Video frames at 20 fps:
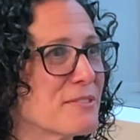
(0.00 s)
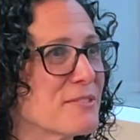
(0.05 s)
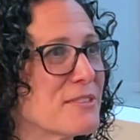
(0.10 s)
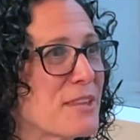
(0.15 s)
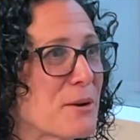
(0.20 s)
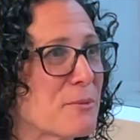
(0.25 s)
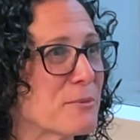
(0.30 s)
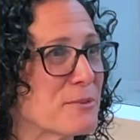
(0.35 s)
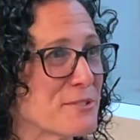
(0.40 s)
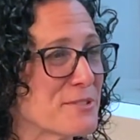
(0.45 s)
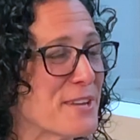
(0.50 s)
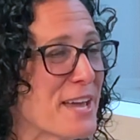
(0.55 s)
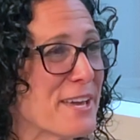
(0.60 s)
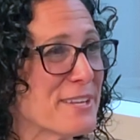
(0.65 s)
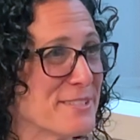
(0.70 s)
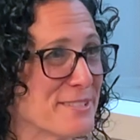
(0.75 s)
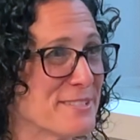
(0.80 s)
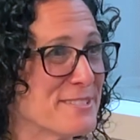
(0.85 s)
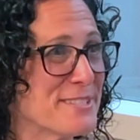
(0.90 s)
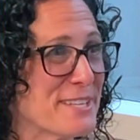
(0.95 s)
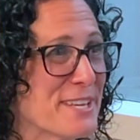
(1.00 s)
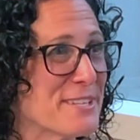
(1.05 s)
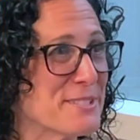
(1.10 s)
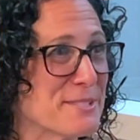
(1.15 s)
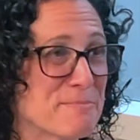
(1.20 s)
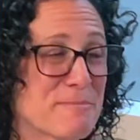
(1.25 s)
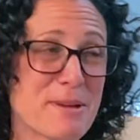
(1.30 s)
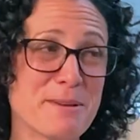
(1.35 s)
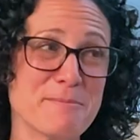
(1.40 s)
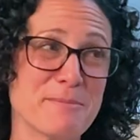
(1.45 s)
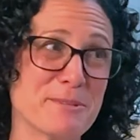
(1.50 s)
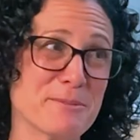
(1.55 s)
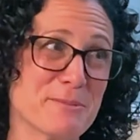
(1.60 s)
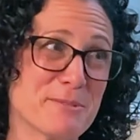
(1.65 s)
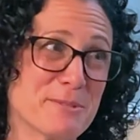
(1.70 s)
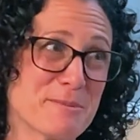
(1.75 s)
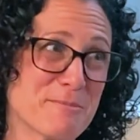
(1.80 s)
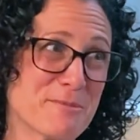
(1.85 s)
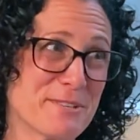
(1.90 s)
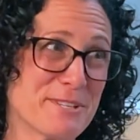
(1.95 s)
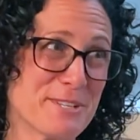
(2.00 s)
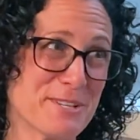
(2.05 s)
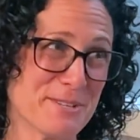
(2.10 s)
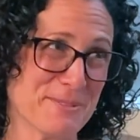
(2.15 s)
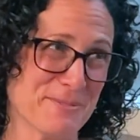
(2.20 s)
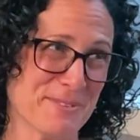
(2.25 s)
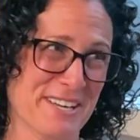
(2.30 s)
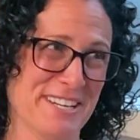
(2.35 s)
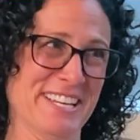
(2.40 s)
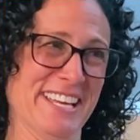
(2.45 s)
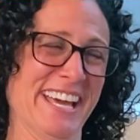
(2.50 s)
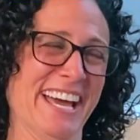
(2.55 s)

That was not an intended pun, but it was a pretty good one.